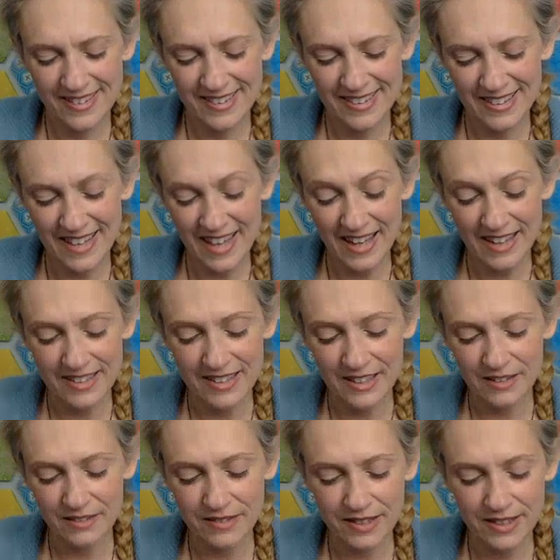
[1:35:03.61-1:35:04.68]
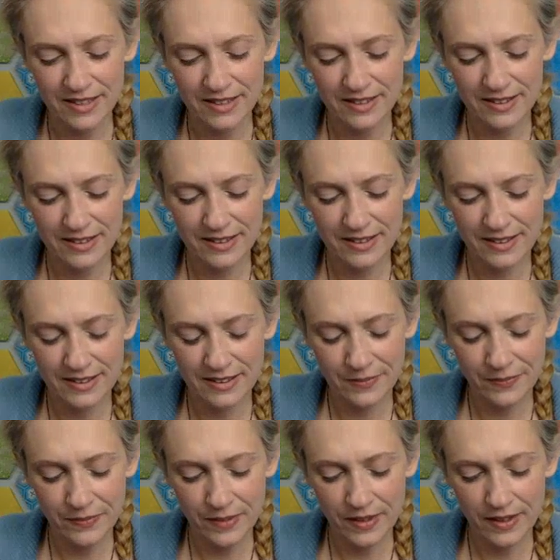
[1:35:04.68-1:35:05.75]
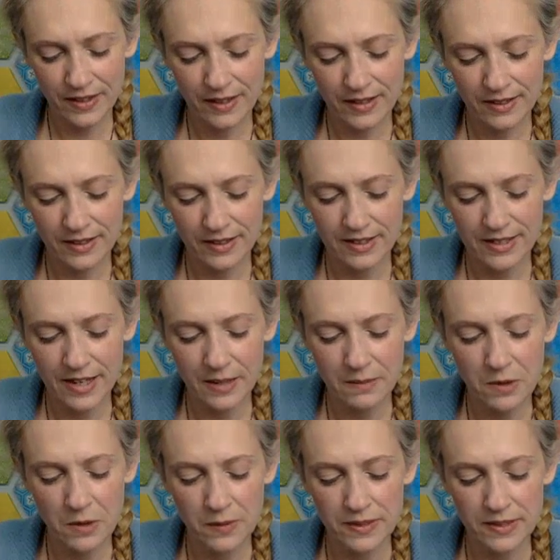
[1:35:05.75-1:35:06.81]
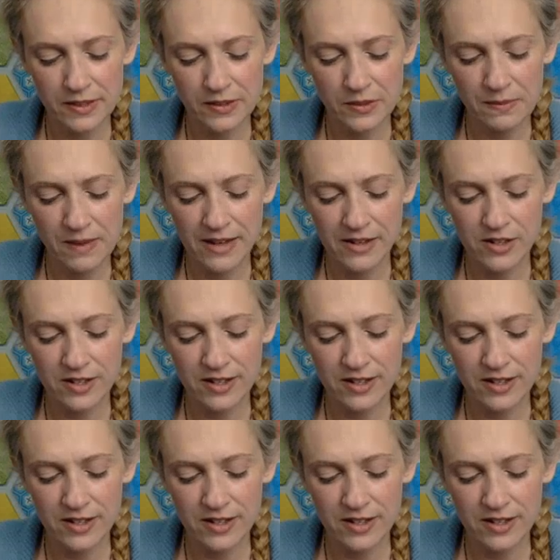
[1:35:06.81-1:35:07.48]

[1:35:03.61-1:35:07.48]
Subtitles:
That is lovely. I'm going to take a moment to imagine